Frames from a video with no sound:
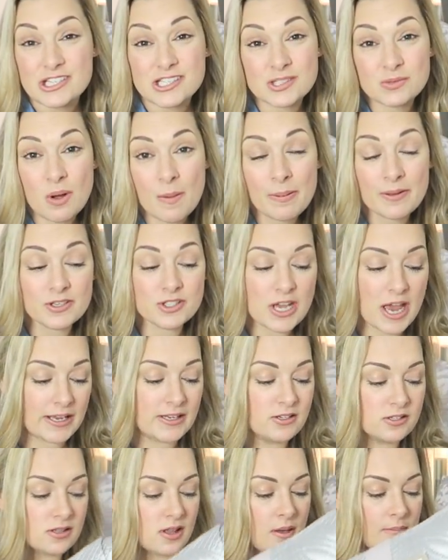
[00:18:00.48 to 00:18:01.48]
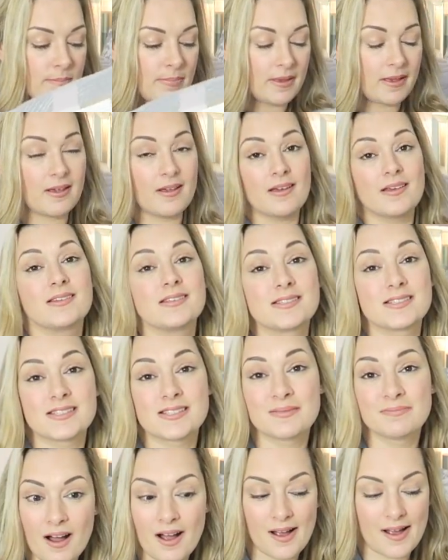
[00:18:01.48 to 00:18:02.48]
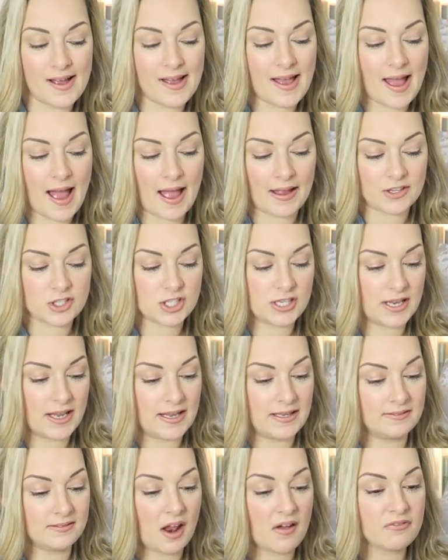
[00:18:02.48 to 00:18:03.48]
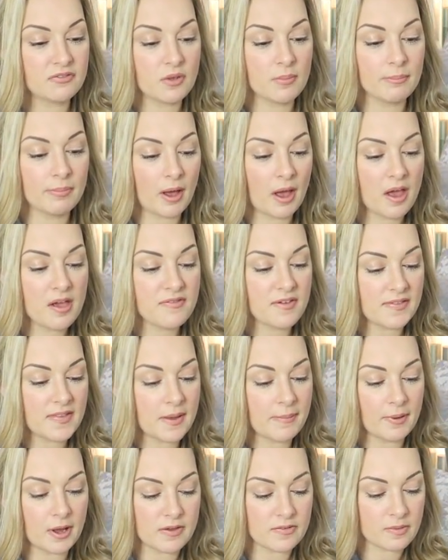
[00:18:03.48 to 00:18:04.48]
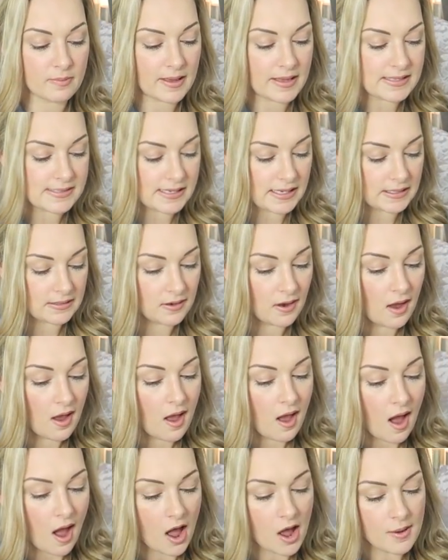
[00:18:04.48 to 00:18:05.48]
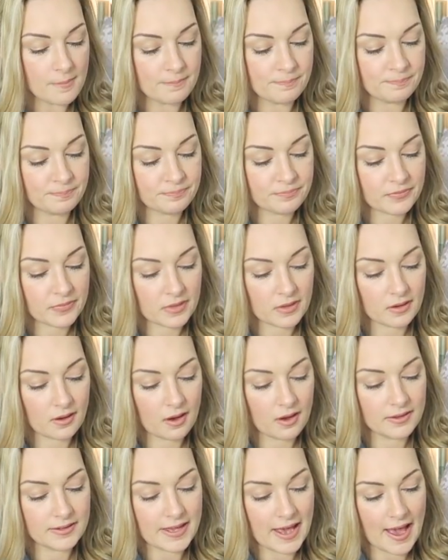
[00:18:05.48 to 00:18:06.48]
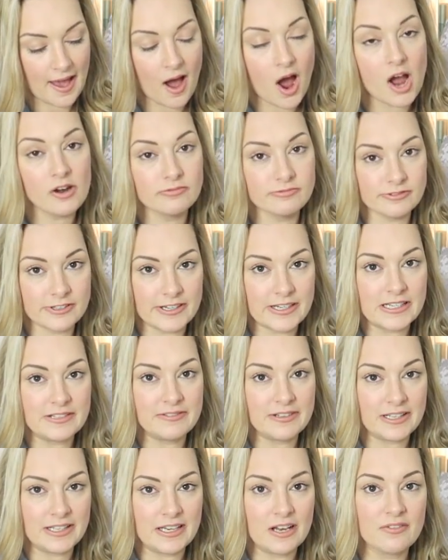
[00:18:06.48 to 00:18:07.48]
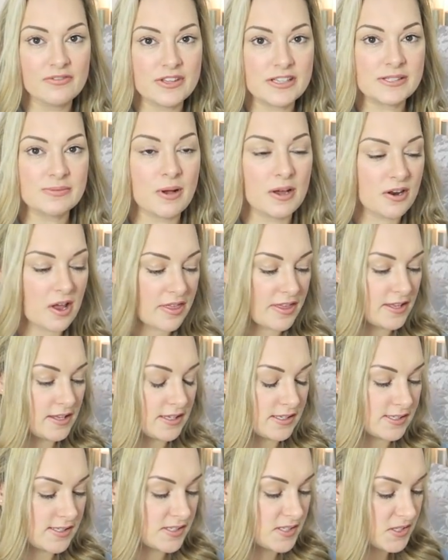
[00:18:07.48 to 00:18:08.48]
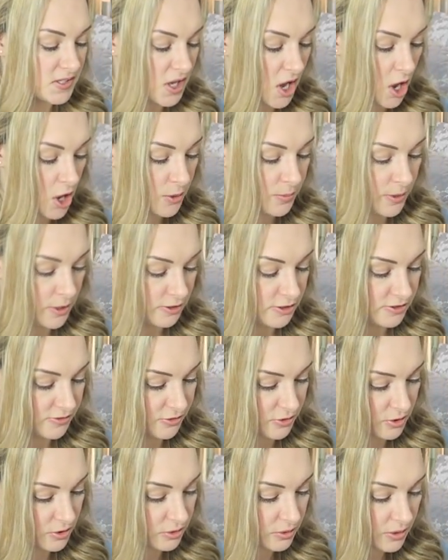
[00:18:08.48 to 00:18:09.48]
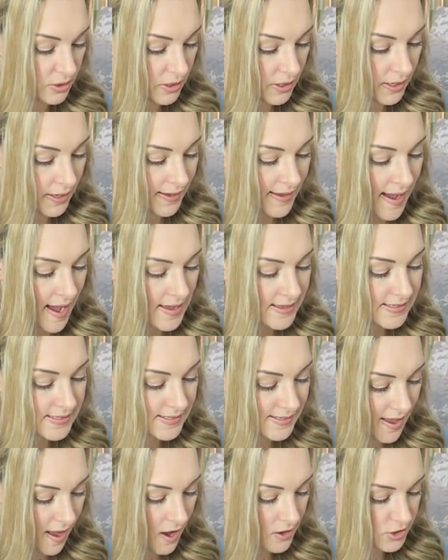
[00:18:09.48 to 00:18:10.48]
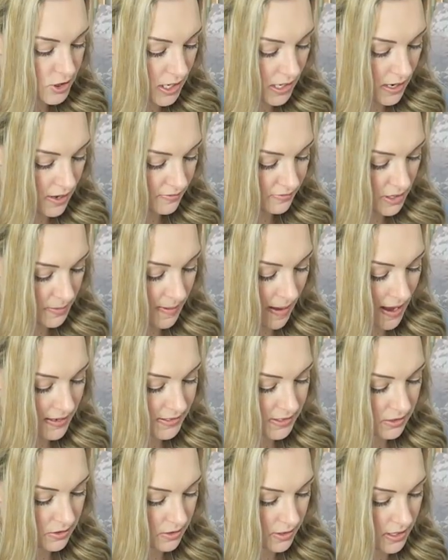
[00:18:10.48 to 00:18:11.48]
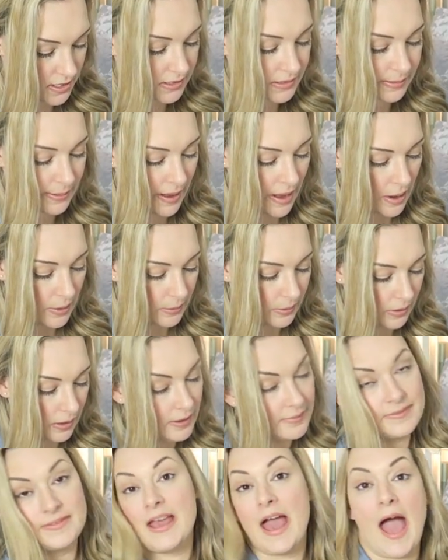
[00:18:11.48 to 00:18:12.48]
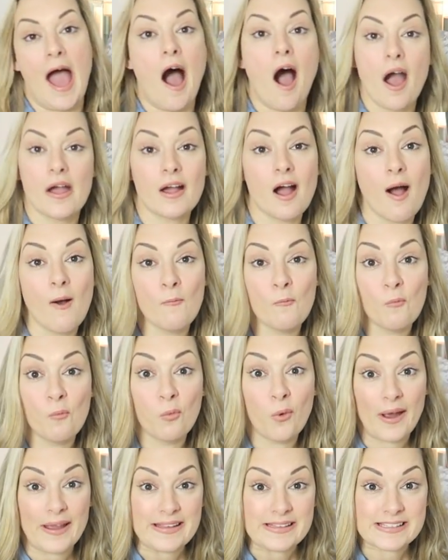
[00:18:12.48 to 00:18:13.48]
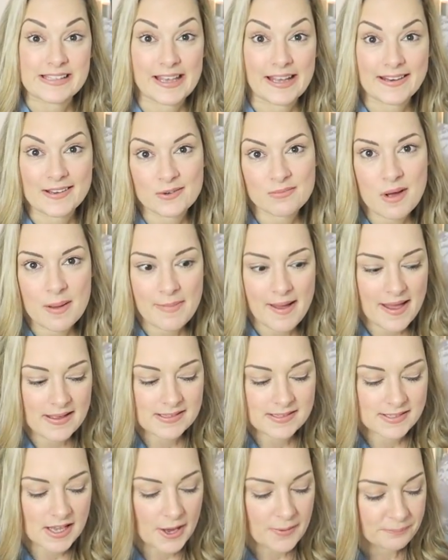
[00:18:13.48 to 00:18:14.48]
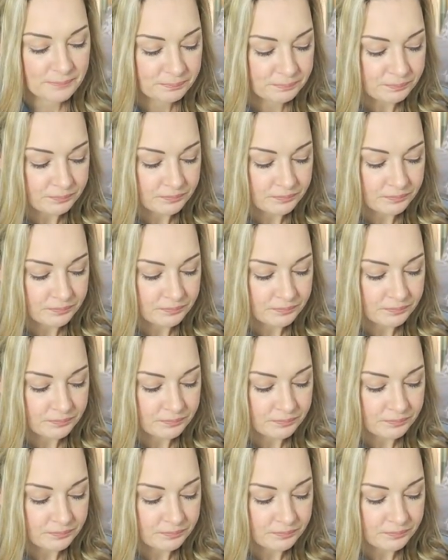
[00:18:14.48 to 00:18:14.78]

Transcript: just swap and change them because I actually love them both. And they're both amazing. Um, yeah, I really, really love this one. I think it's so beautiful. It has such a lovely pattern on it as well. Yeah, I can't wait to get it on my bed. So